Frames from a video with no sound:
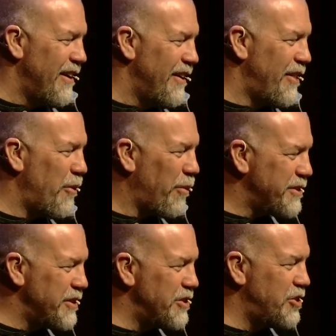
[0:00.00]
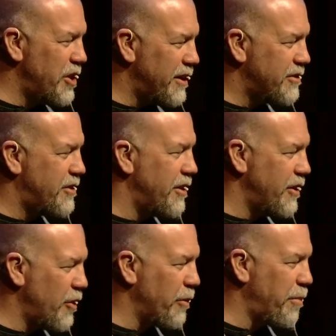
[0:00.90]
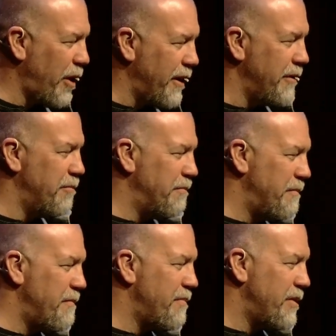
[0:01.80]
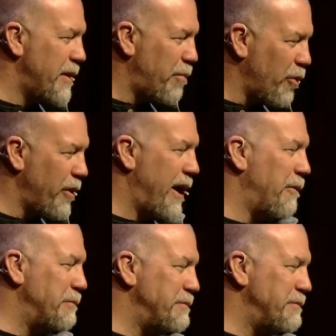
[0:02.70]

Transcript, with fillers: that it wasn't just your blood that poured out,